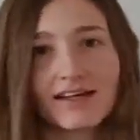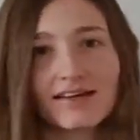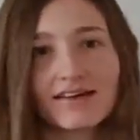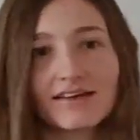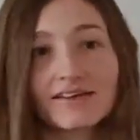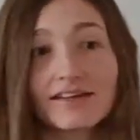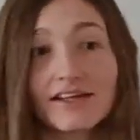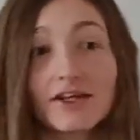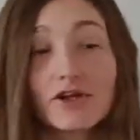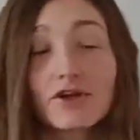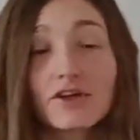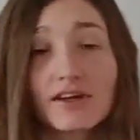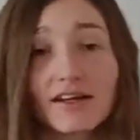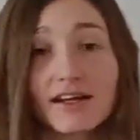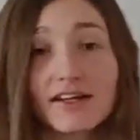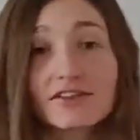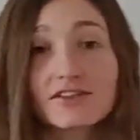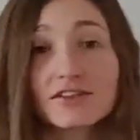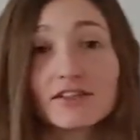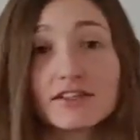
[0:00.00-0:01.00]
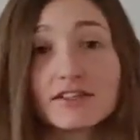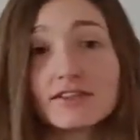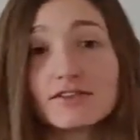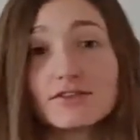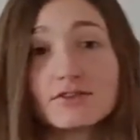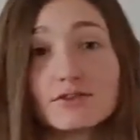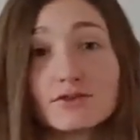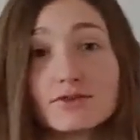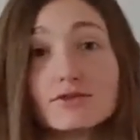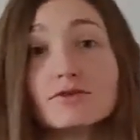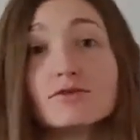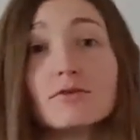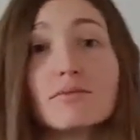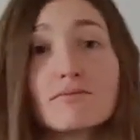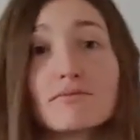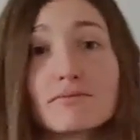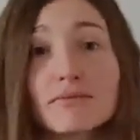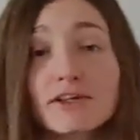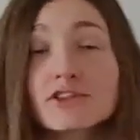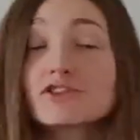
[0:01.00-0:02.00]
that you can actually do
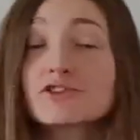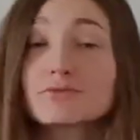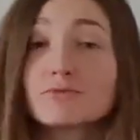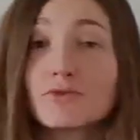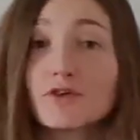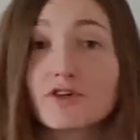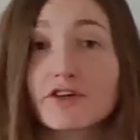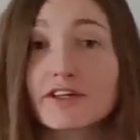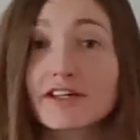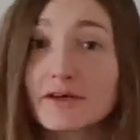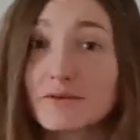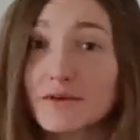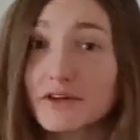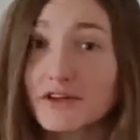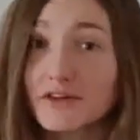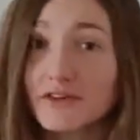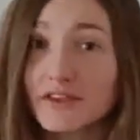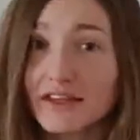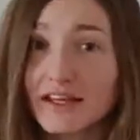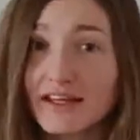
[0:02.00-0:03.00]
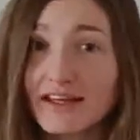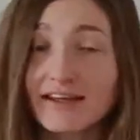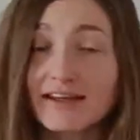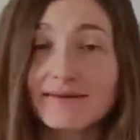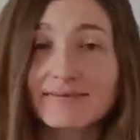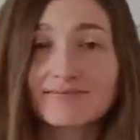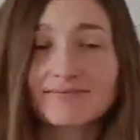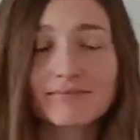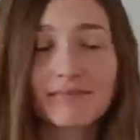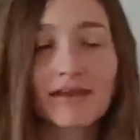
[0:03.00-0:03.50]
much more than what you think.